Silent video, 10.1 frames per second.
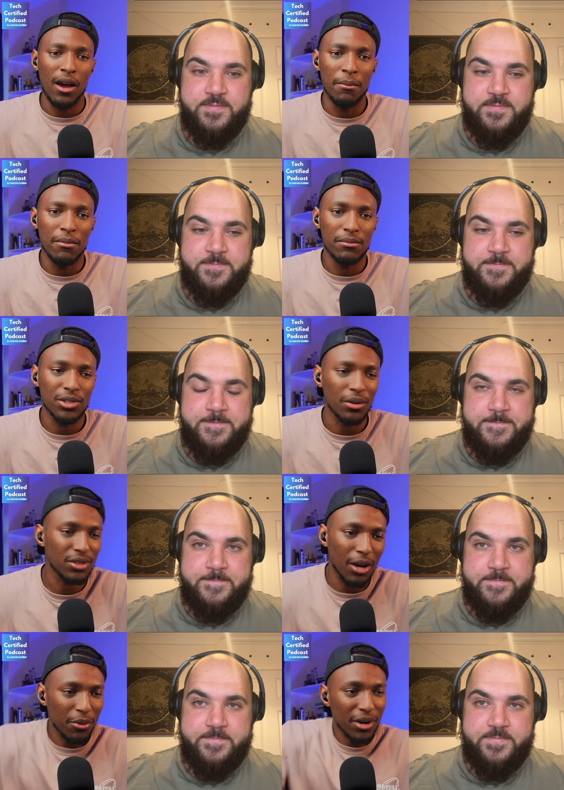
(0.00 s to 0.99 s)
Speaker 1: Um, so,
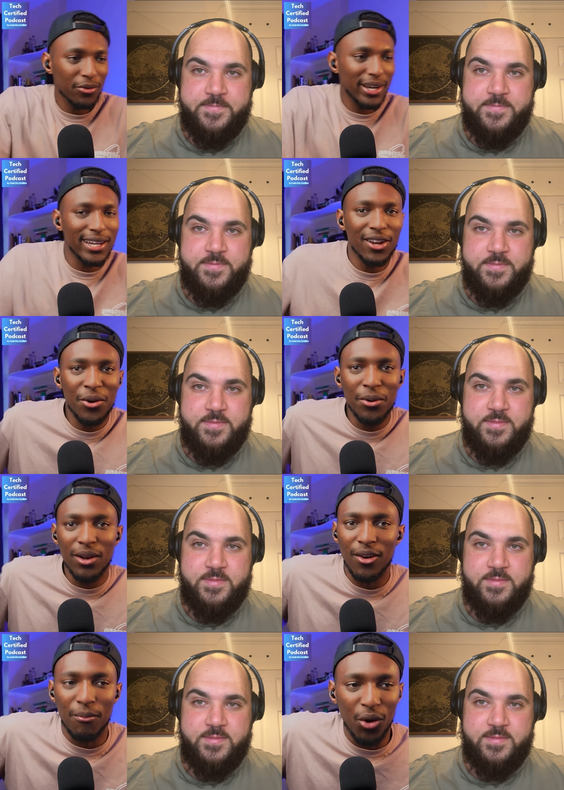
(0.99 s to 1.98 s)
so I want to really know
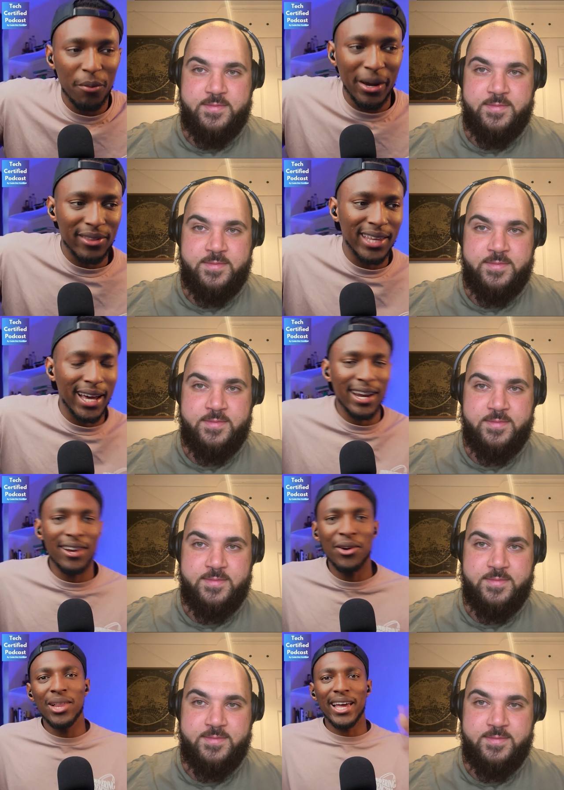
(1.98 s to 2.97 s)
a lot more about that. And I
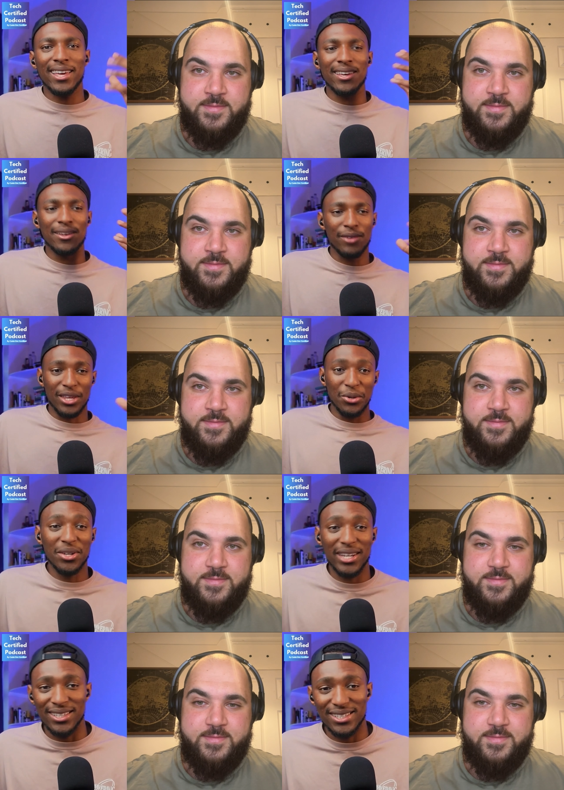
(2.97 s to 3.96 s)
know like for the
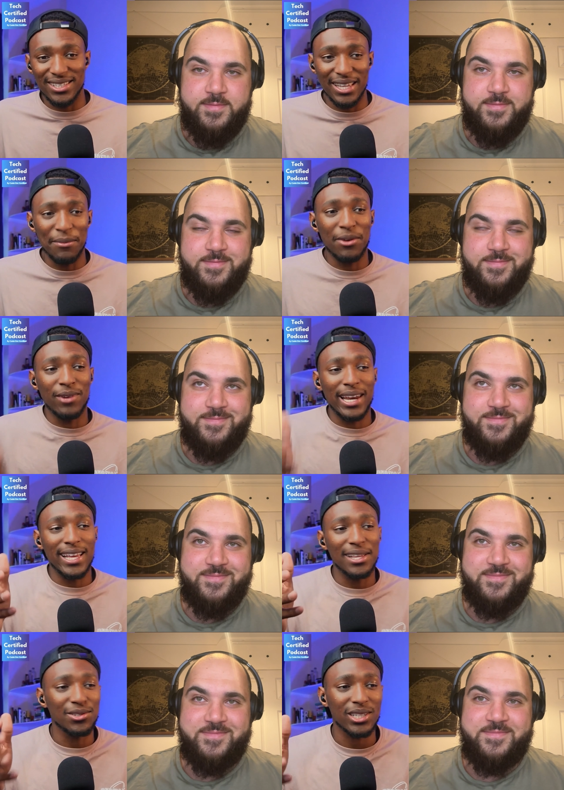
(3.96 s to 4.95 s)
audience, they'd be really
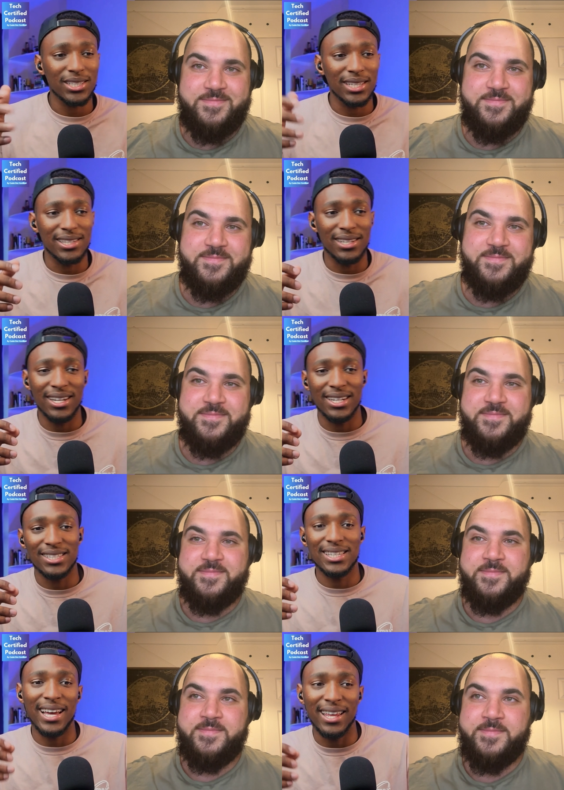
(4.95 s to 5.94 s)
interested to
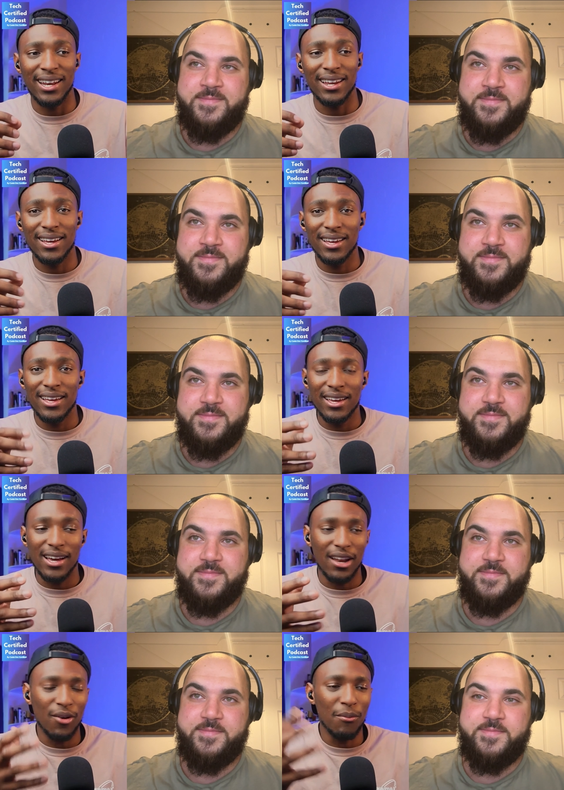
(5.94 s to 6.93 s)
understand
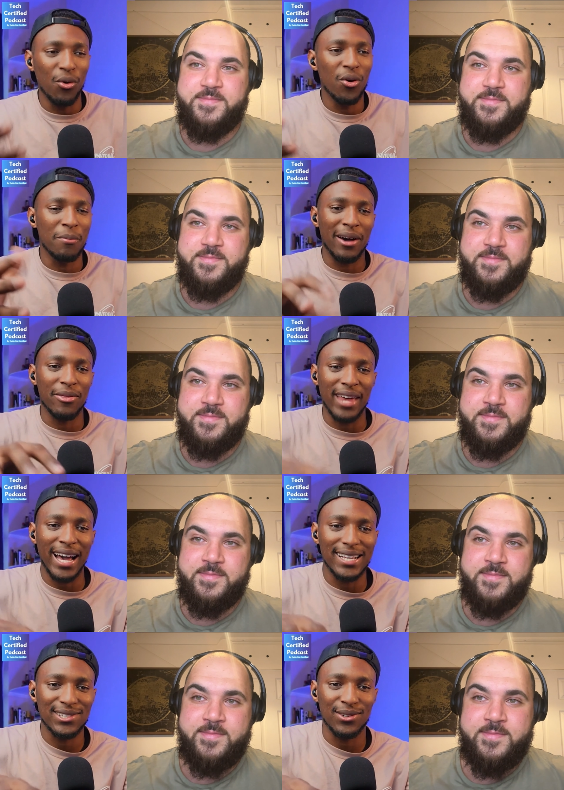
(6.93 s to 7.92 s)
a lot more about
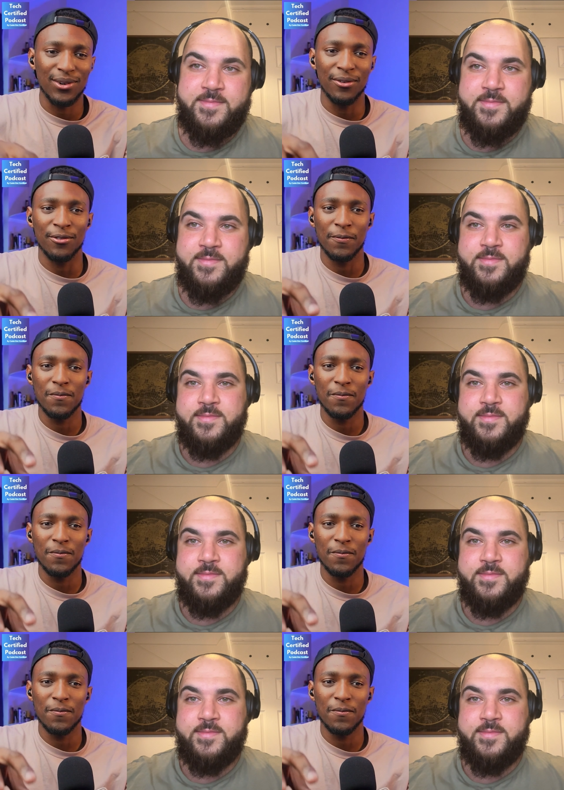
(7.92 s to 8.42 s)
that sort of